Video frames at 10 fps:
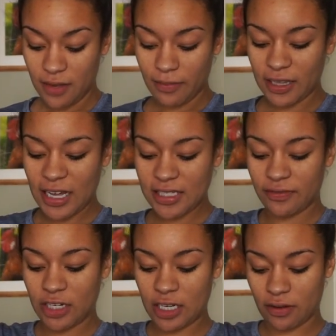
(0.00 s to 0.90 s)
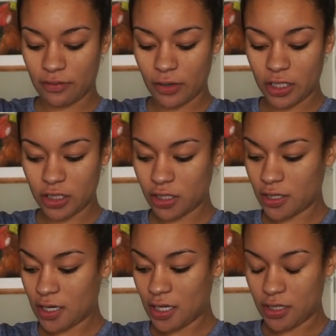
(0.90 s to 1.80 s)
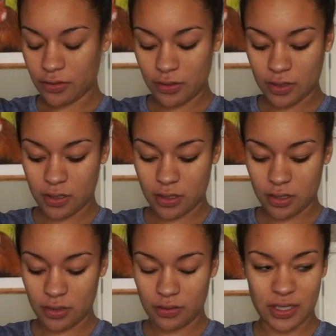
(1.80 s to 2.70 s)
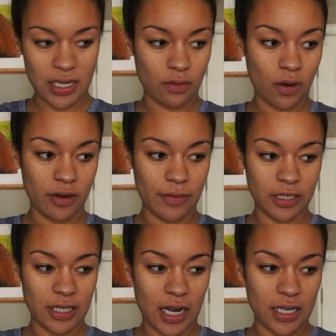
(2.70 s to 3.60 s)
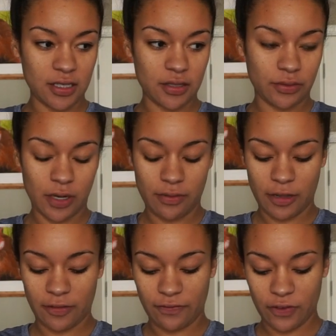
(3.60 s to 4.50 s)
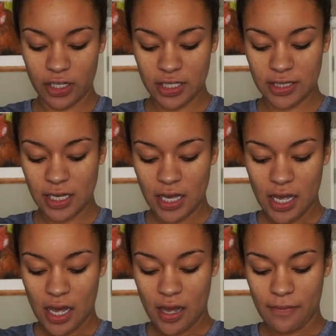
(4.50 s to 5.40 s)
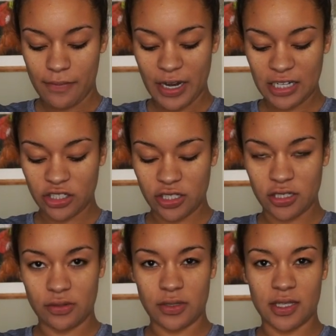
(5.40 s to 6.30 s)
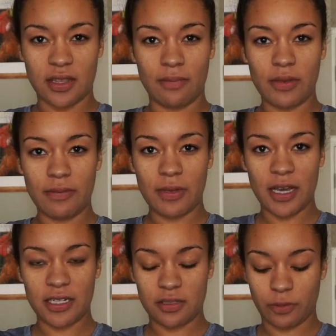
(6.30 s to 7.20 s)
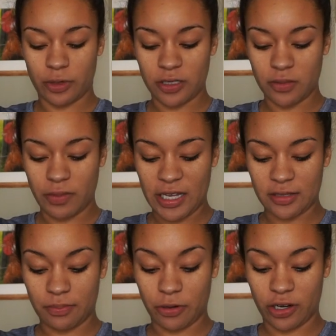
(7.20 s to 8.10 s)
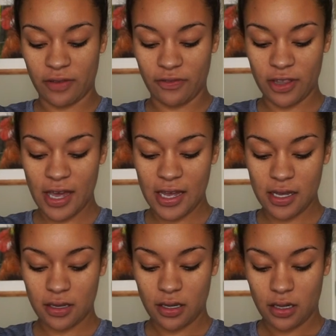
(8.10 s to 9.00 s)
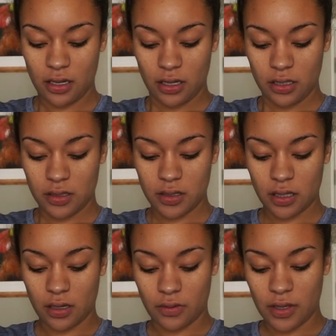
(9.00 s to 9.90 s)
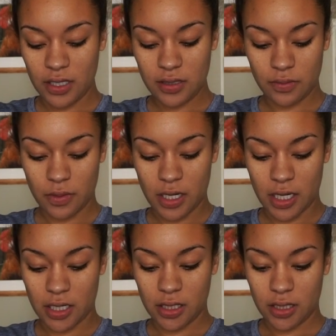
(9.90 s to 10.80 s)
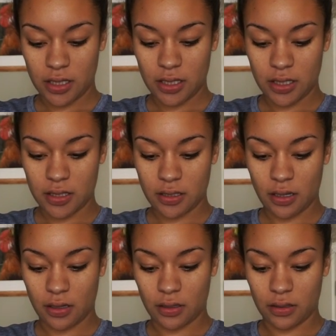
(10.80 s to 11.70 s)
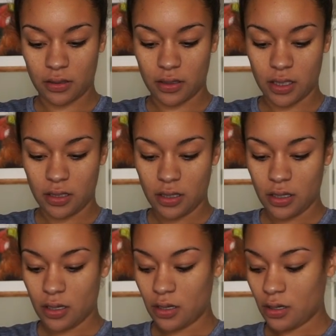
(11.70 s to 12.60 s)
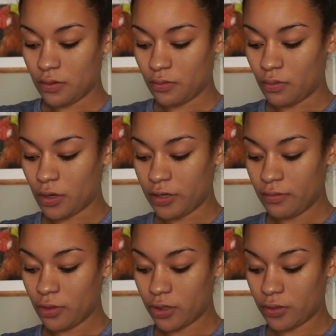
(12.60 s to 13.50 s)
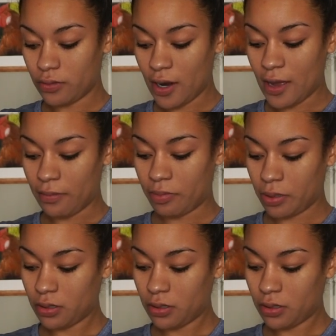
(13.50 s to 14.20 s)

my last video, I'm pretty sure that I used, it was like Watermelon Ice or Watermelon Freeze, um, but I just used the B P I Sports Best Pre for that. So this one is called One More Rep.